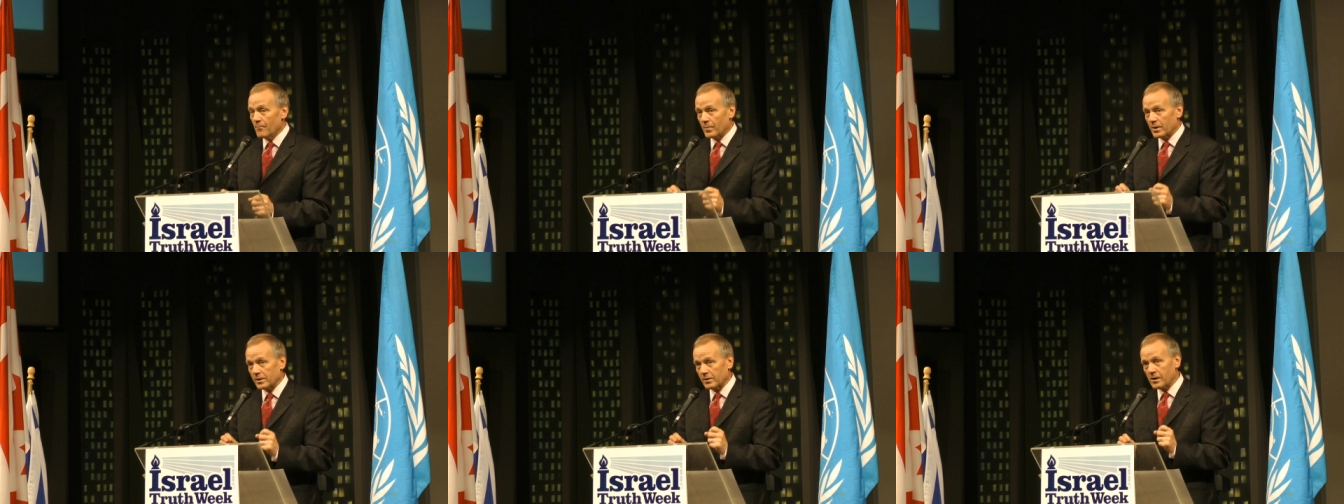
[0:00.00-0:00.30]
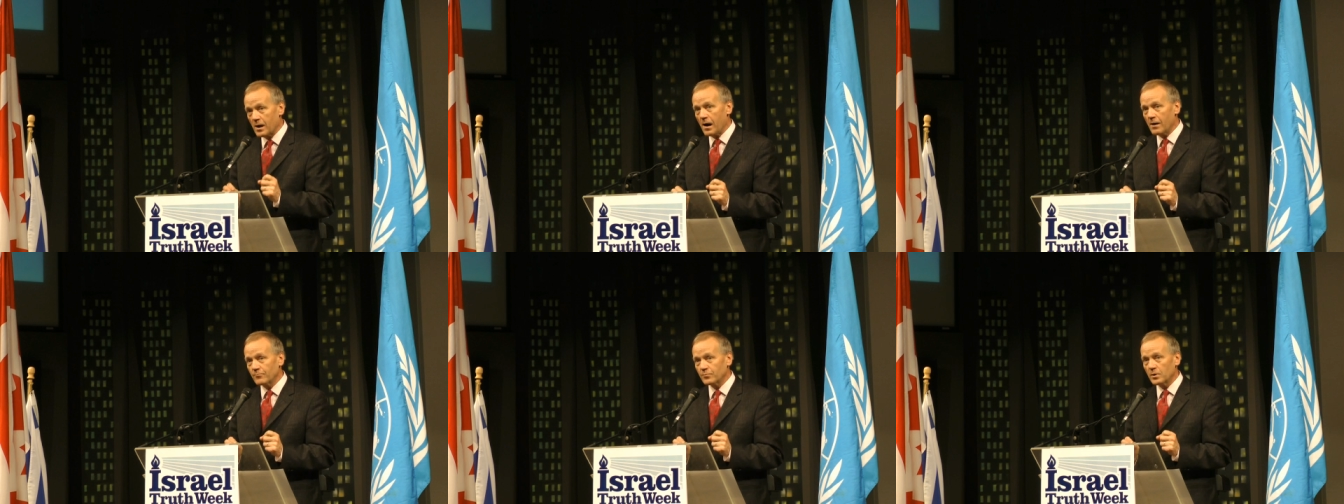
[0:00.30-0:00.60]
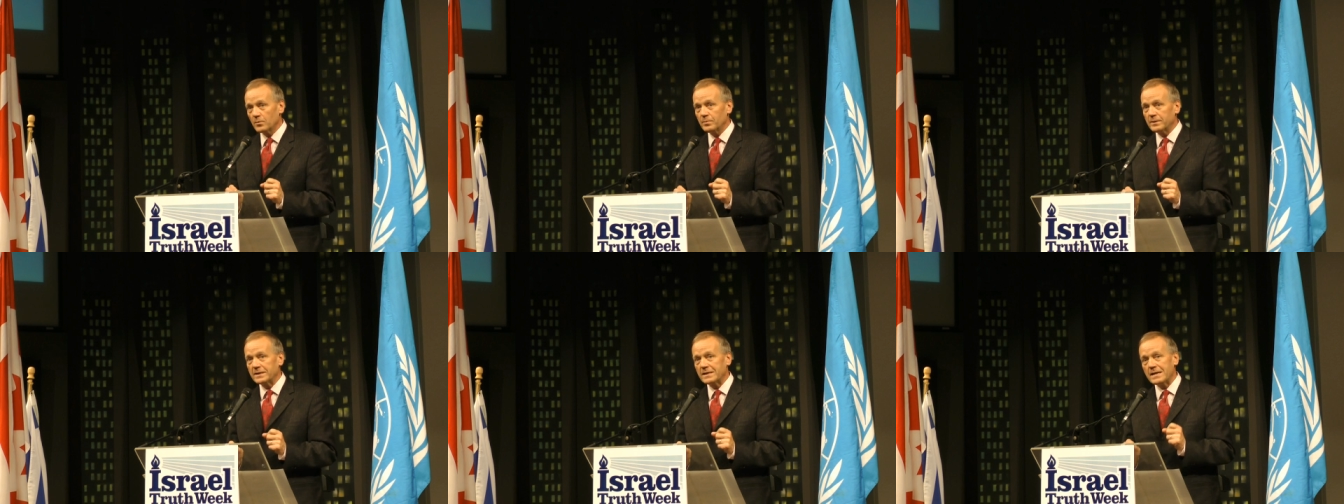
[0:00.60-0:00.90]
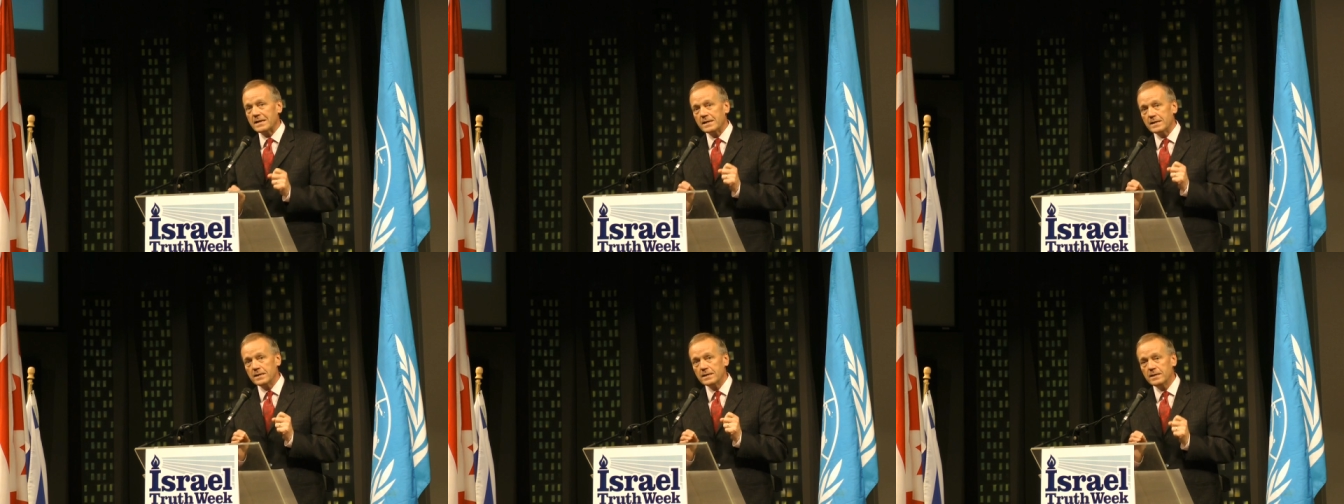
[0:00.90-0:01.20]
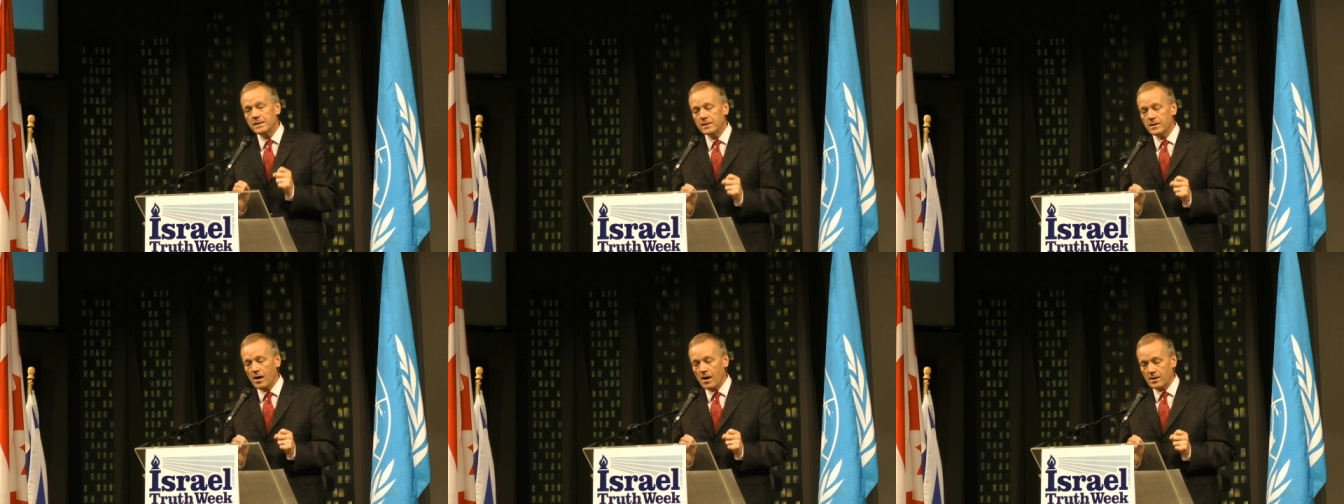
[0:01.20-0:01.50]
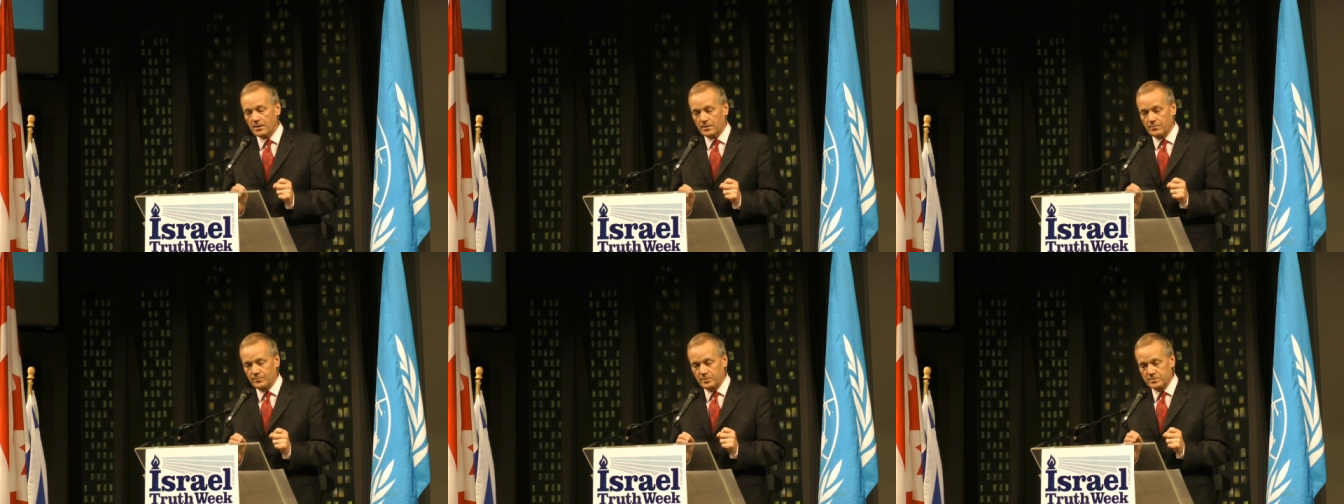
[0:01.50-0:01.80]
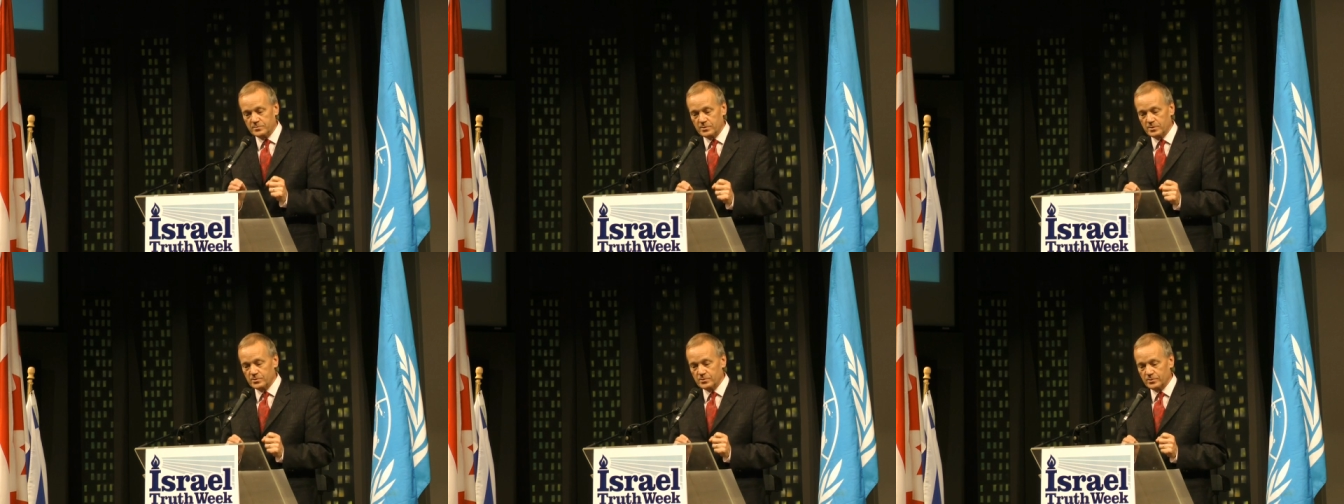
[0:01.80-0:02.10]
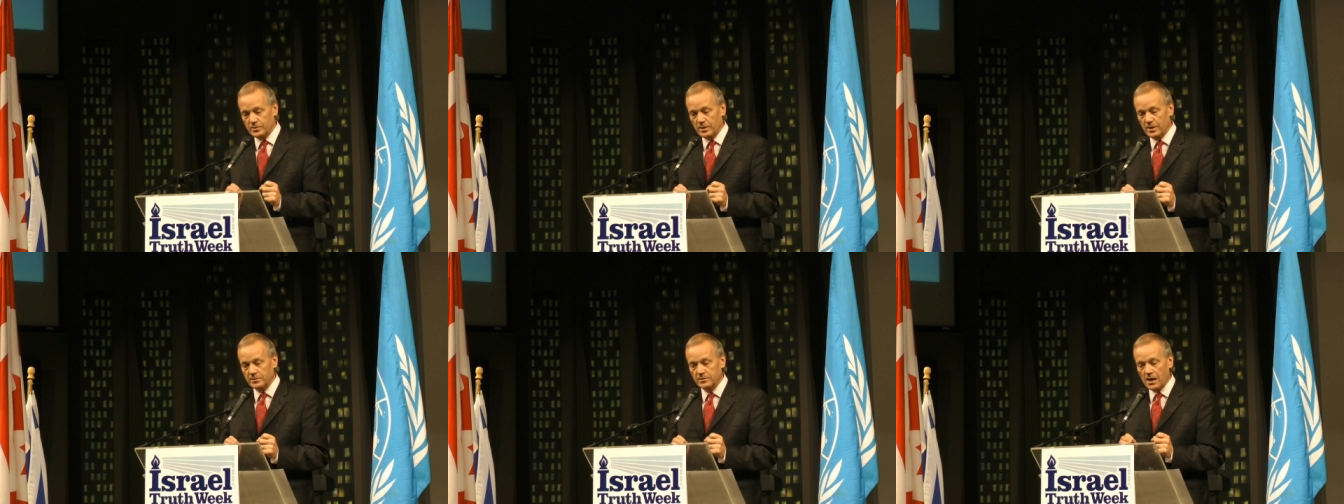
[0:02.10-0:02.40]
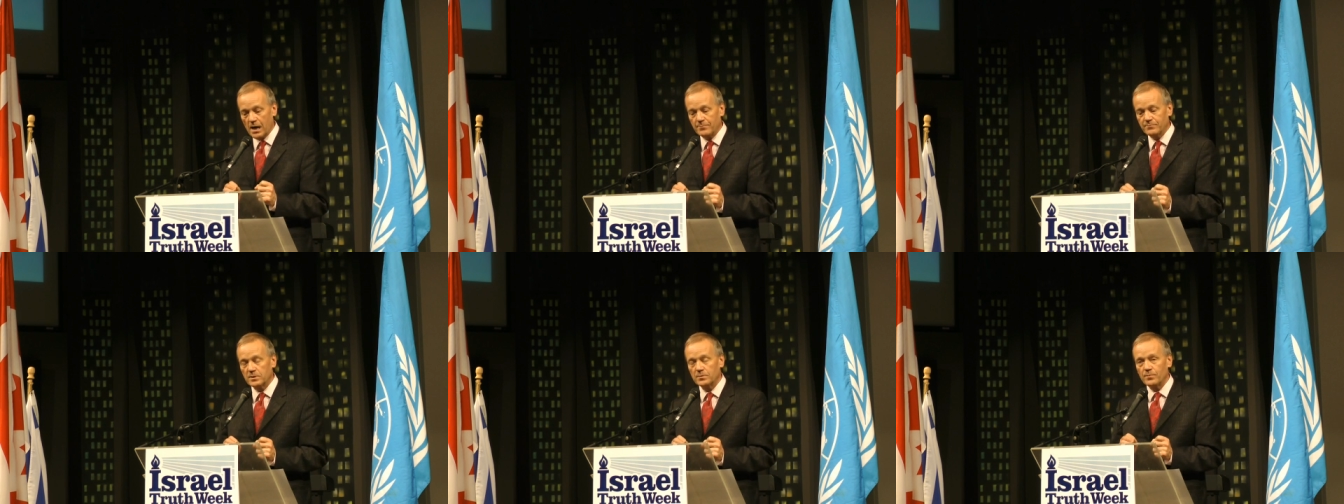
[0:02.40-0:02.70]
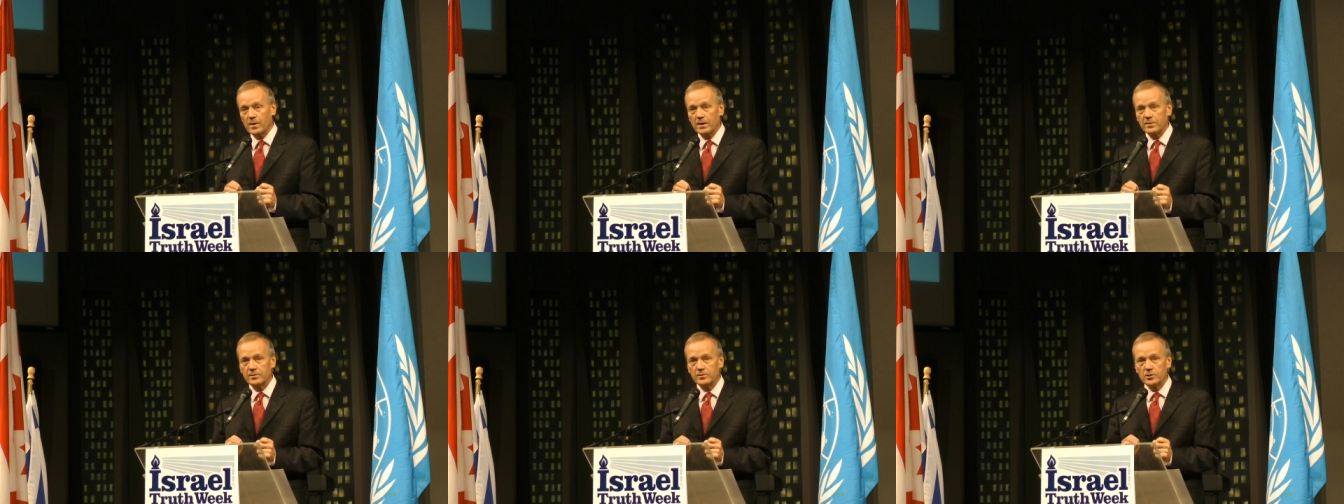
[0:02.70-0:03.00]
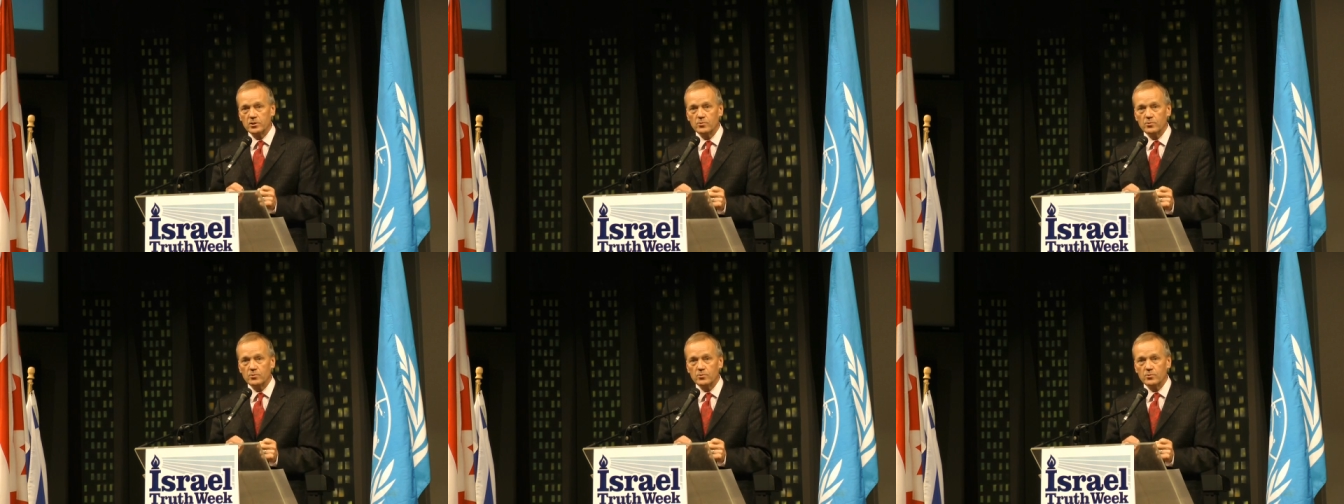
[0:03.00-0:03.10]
But a comparably idiotic position adopted by the